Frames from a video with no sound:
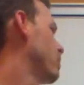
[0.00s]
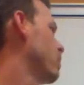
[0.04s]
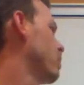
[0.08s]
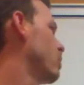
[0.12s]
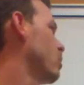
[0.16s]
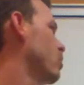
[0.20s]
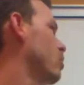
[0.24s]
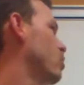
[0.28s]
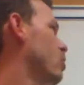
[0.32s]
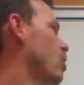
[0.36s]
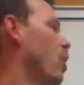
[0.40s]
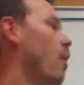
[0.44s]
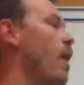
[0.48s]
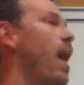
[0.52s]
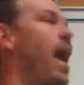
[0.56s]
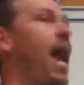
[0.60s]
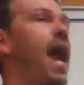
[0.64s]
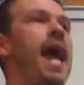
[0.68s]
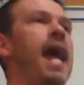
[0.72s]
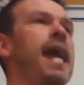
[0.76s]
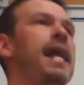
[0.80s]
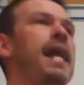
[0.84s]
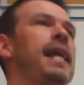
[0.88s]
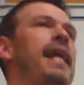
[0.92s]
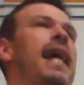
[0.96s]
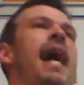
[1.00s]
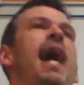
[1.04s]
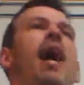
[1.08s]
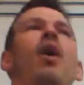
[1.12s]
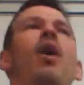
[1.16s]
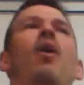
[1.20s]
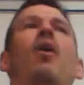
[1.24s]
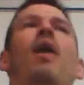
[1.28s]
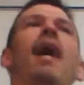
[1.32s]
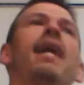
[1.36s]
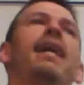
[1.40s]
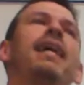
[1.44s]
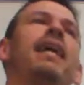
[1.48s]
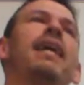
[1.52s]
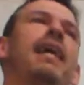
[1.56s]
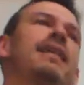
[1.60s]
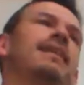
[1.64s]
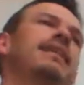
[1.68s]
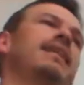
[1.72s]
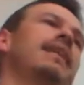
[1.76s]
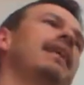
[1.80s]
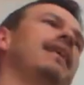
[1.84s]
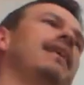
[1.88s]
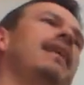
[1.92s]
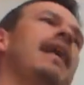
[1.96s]
so anyhow, I
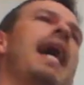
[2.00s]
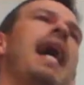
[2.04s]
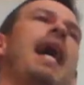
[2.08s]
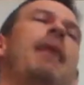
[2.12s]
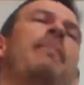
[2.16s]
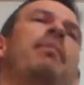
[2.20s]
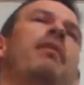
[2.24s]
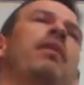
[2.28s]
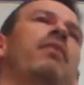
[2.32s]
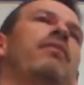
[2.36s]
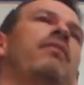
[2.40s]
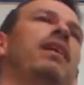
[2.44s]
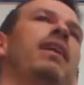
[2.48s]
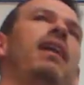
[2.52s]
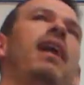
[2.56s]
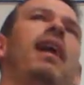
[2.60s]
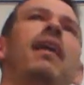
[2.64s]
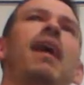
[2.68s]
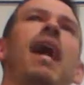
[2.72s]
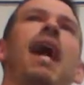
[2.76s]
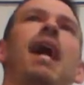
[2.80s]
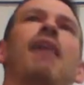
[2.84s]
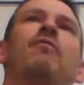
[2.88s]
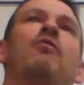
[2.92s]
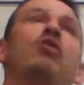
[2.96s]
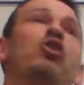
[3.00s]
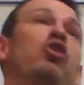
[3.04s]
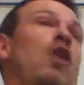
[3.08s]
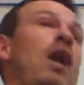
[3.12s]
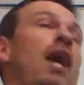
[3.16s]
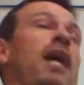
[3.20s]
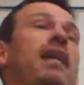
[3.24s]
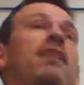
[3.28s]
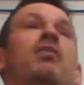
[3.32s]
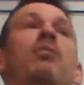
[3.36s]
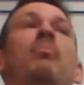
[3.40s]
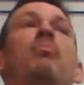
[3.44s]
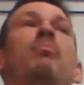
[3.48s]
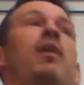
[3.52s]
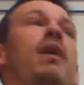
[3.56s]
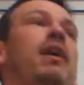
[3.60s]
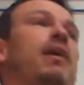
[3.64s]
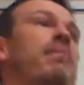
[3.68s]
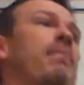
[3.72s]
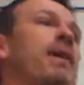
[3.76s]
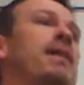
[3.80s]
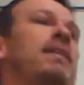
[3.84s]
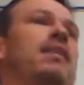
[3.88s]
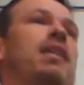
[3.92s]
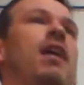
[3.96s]
guess get in the habit of it. I, have tried to break
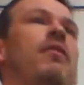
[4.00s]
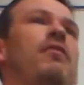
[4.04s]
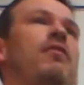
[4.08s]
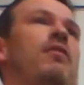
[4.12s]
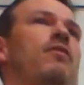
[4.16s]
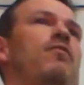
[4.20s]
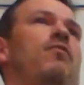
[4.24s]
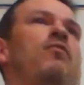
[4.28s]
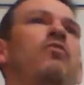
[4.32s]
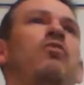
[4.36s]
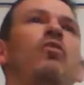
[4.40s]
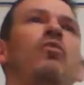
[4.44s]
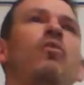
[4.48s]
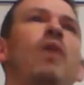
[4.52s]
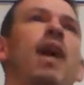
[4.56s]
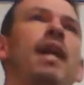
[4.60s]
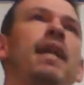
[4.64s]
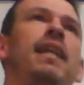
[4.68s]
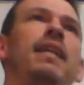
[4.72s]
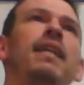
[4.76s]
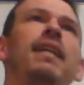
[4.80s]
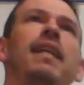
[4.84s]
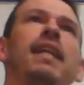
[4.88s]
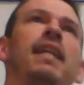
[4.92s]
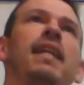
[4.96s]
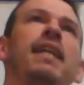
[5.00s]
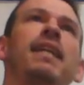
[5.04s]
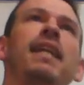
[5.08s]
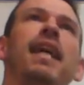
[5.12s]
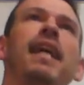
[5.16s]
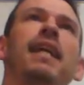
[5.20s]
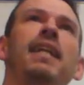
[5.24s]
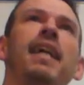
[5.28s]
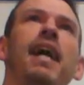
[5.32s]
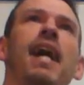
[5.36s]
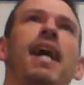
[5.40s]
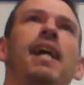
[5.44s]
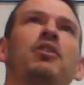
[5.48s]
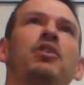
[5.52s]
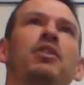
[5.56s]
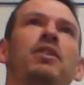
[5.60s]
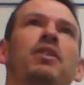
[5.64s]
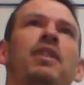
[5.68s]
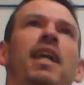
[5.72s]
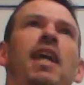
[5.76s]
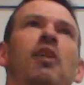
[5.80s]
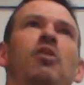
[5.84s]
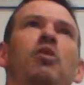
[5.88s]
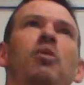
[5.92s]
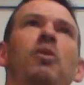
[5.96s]
myself of writing the E, and I, I just
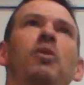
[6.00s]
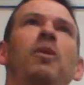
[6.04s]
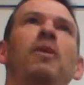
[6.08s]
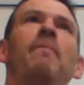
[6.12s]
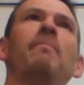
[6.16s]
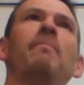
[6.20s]
can't do it.